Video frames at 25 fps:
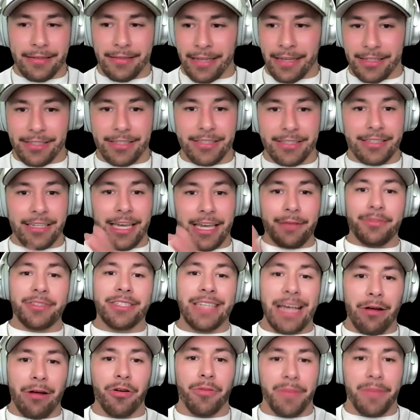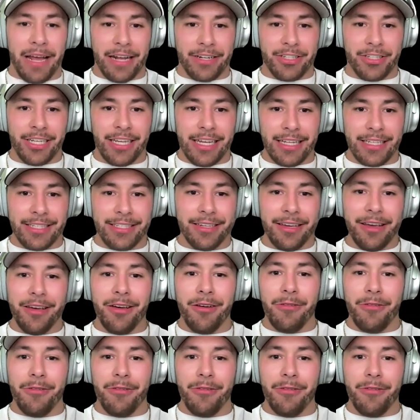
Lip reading: like slam Sour Patch Kids.